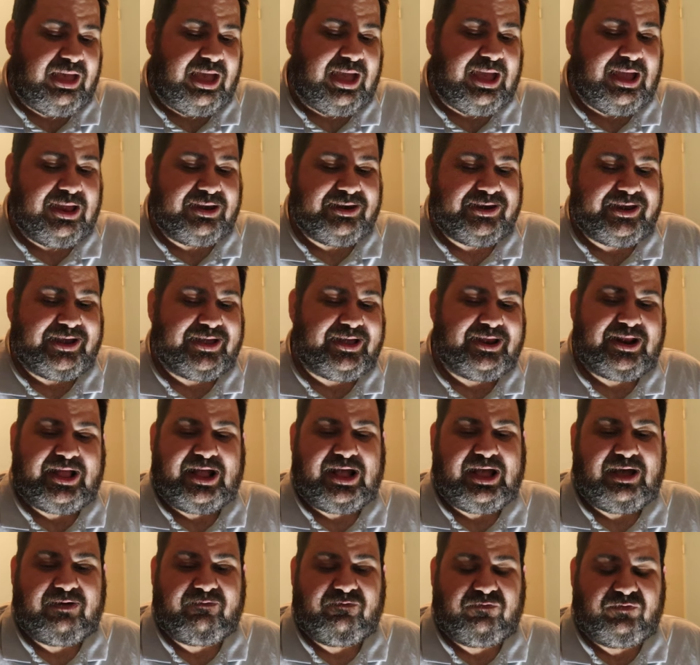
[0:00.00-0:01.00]
and you're going to
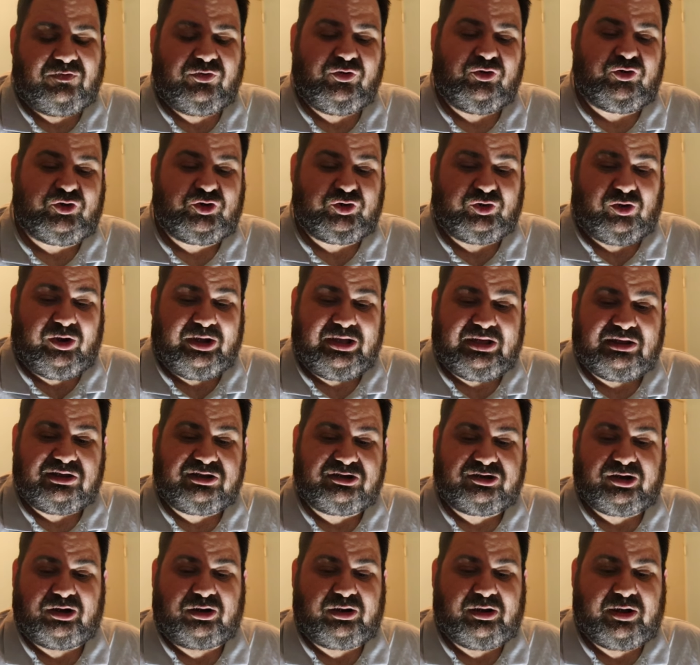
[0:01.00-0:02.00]
have
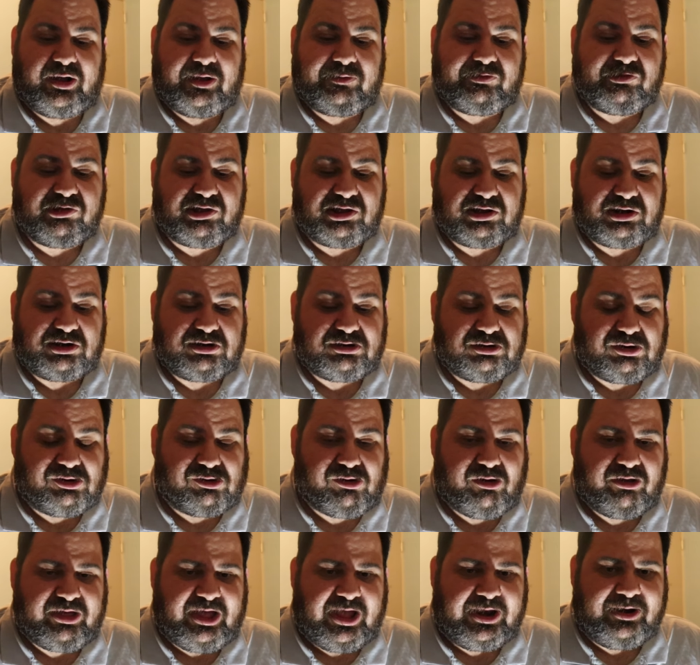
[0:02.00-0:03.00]
joyous times and
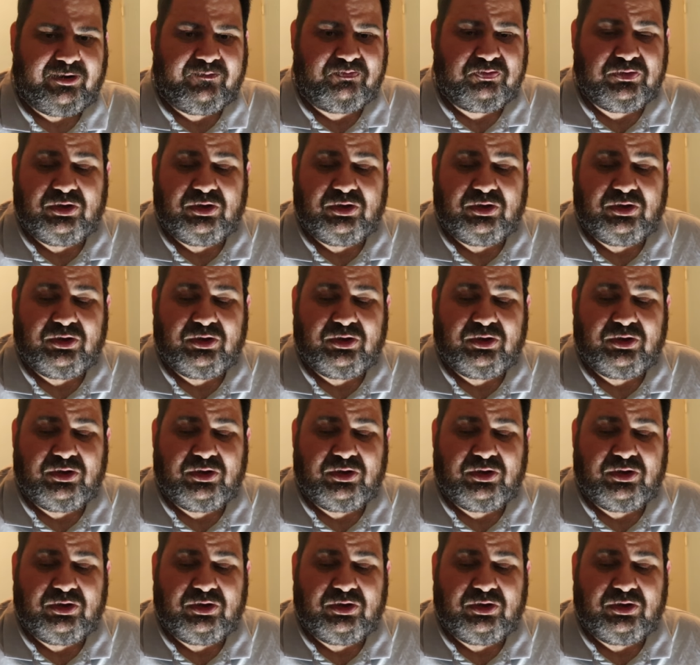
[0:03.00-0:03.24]
all that,